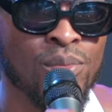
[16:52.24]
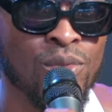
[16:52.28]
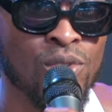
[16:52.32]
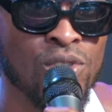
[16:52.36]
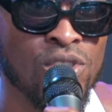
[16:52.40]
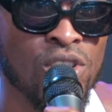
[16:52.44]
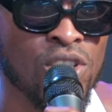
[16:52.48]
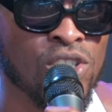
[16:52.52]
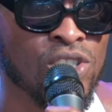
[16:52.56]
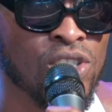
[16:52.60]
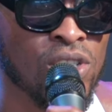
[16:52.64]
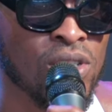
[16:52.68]

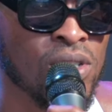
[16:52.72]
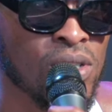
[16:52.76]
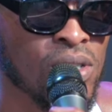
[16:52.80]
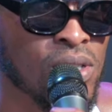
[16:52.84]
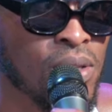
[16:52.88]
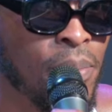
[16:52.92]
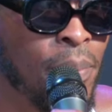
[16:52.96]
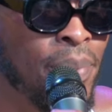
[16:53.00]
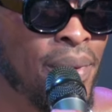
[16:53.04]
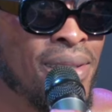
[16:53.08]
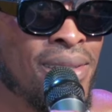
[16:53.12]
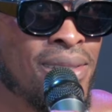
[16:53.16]

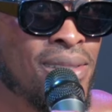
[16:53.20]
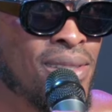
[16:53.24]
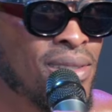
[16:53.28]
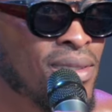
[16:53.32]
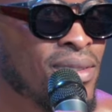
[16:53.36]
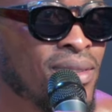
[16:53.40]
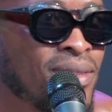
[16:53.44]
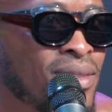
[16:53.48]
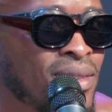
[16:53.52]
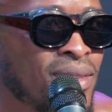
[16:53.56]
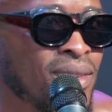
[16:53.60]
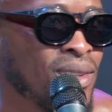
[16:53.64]
musicians, but
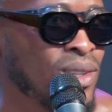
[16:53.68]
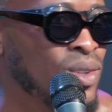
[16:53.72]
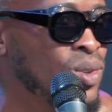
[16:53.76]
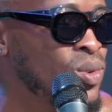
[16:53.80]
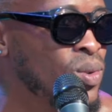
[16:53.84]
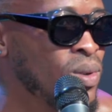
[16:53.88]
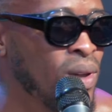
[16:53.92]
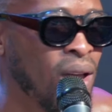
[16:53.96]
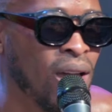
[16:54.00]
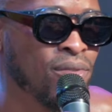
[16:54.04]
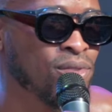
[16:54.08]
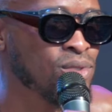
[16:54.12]

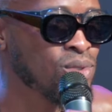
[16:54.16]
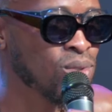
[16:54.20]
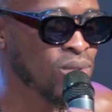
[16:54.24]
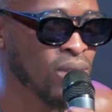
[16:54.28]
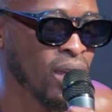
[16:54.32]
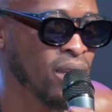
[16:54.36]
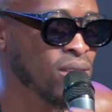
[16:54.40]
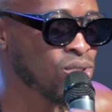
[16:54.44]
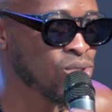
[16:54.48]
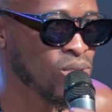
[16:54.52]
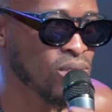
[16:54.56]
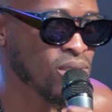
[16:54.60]
you have to
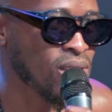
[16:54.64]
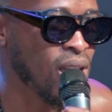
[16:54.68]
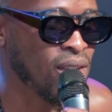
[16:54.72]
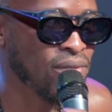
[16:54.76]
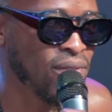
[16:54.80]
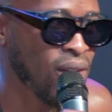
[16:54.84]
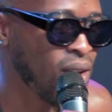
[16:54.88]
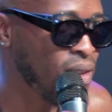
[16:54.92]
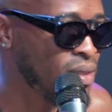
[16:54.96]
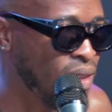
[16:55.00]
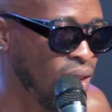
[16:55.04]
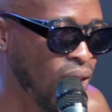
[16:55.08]
get
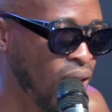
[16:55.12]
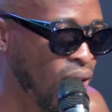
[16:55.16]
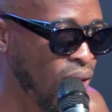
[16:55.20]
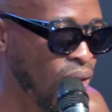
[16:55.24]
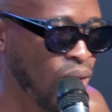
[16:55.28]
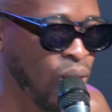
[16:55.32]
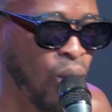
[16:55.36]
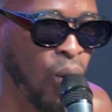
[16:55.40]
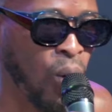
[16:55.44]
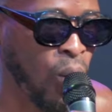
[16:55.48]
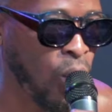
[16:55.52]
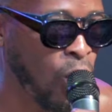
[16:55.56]
yourself out there.
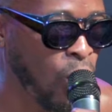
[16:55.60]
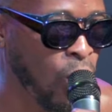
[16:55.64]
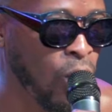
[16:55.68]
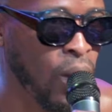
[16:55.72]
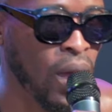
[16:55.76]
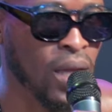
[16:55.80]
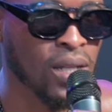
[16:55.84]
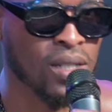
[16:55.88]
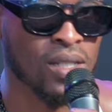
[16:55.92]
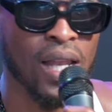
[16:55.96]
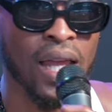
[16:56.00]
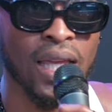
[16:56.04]
Go
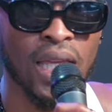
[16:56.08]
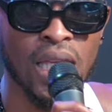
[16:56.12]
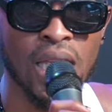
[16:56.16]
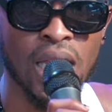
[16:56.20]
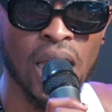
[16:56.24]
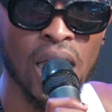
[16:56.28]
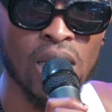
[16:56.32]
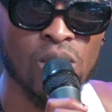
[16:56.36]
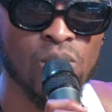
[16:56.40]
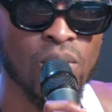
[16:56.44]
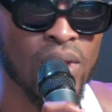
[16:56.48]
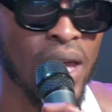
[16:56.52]
and like
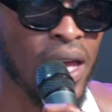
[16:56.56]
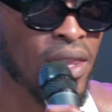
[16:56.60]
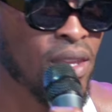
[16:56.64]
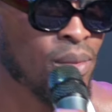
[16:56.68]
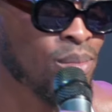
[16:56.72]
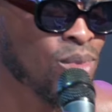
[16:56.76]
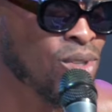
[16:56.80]
engage with other